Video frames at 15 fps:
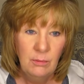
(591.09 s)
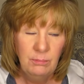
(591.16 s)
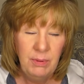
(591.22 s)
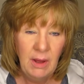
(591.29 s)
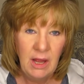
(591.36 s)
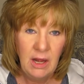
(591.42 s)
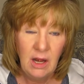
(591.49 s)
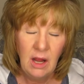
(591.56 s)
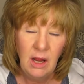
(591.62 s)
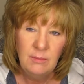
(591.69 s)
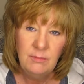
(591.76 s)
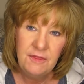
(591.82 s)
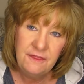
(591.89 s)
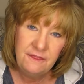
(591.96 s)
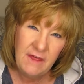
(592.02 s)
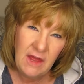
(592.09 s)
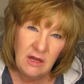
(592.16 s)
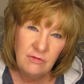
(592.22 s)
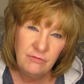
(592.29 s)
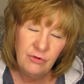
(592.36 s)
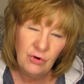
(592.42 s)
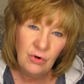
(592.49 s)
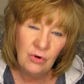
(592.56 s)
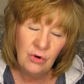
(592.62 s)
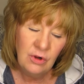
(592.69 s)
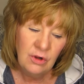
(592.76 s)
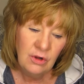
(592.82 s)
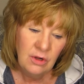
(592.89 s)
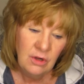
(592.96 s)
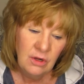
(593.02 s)
But I'm thankful
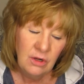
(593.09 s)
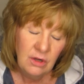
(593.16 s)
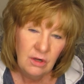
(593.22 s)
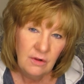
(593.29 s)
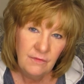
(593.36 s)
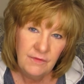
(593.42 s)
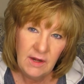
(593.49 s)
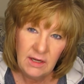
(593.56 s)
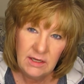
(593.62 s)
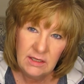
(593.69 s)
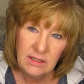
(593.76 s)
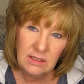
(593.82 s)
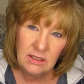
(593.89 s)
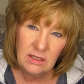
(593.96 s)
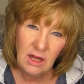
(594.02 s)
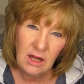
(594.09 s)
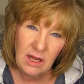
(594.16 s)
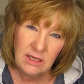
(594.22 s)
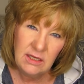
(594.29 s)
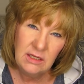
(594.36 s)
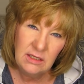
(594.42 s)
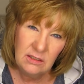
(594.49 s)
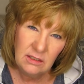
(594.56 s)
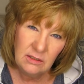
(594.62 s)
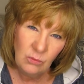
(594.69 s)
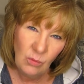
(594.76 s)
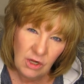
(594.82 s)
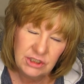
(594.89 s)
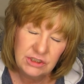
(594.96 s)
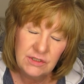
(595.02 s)
that I can, I can
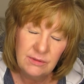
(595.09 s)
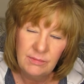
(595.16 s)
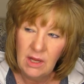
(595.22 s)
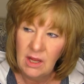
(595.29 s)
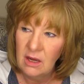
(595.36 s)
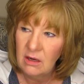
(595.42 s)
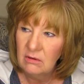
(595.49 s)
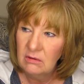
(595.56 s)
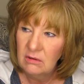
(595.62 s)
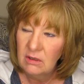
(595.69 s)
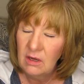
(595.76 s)
watch them now.